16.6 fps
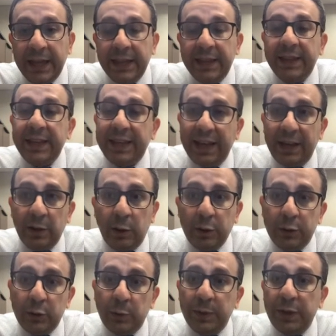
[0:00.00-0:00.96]
They can
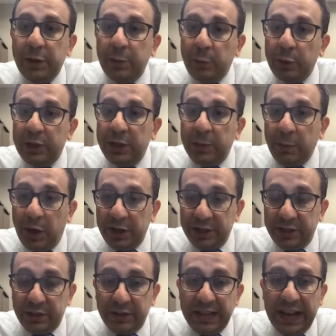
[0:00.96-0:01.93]
also be remotely
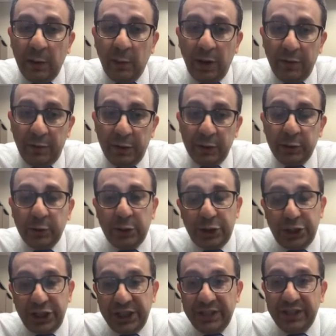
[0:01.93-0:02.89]
monitored. However, to
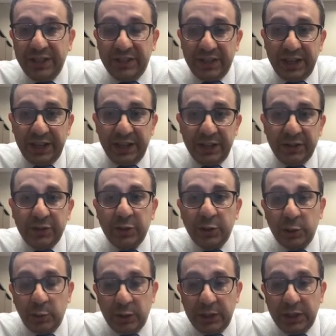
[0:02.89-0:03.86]
change the settings,
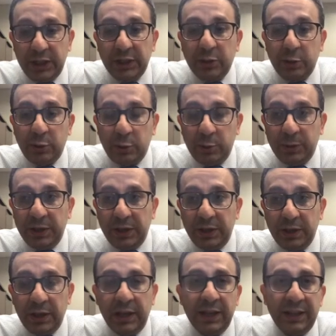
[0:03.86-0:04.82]
you will need to
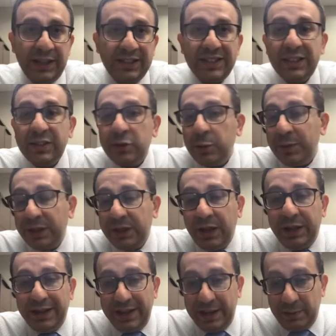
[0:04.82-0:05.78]
be this needs to be
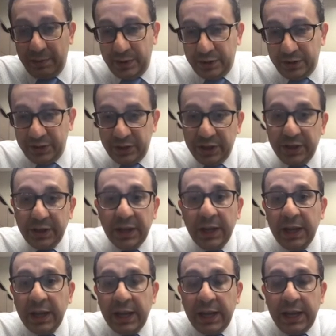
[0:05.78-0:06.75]
done in person.
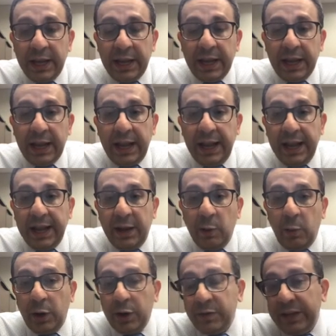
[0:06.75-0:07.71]

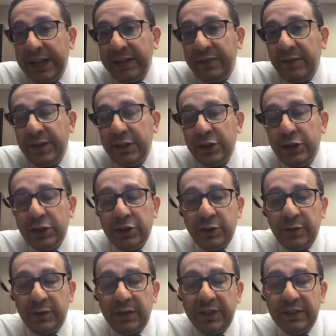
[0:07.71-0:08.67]
One of the advantages
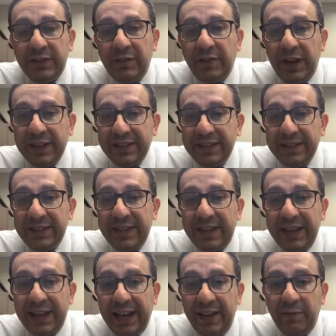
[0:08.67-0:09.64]
of these devices, they
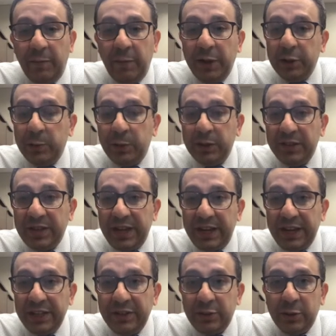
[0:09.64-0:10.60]
can have multiple
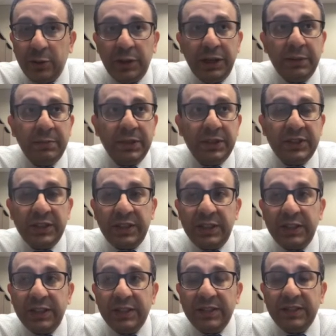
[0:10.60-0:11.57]
settings, so you can
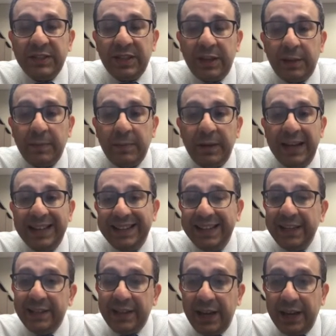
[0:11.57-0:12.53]
basically set up a
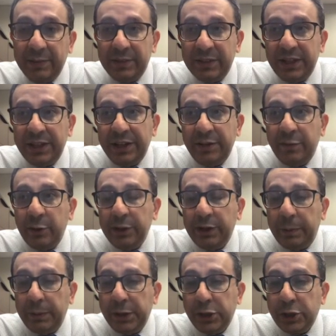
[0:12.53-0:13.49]
daytime setting for the
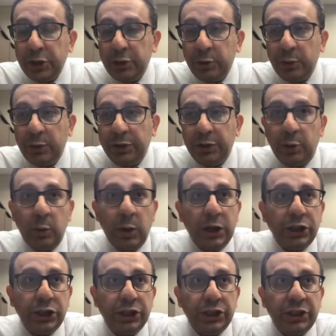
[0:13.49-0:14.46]
patient when they're
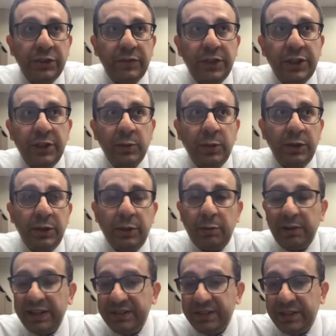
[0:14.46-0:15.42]
watching TV, when they're
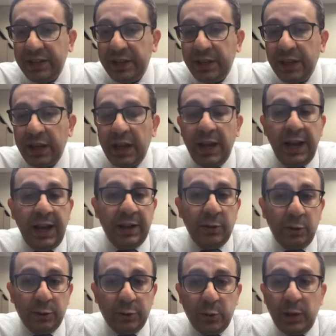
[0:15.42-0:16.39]
resting, and
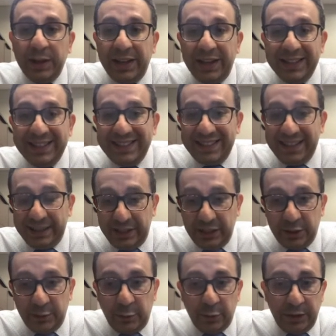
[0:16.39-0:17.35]
also a night
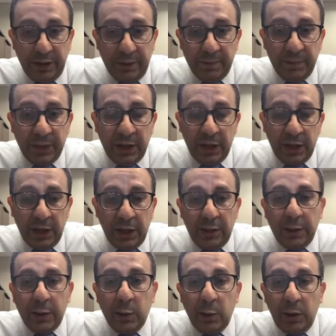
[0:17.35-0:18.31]
settings for them.
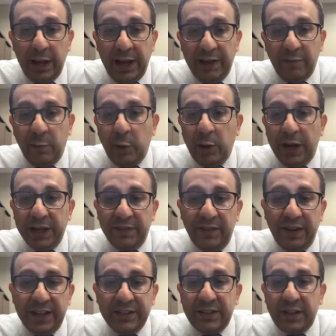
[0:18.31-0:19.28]
They all have more
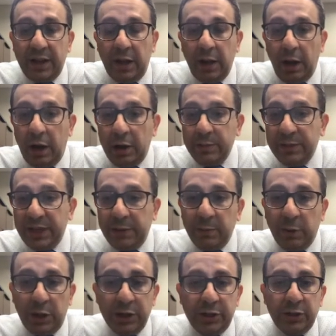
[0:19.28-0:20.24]
advanced alarms and
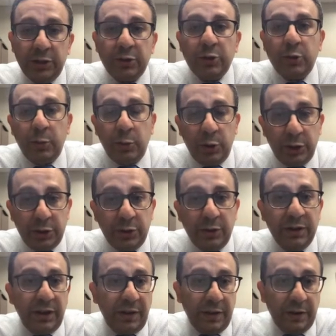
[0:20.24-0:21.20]
monitors to monitor
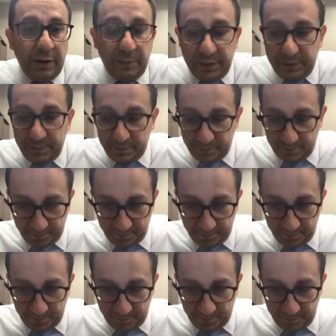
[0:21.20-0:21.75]
the therapy.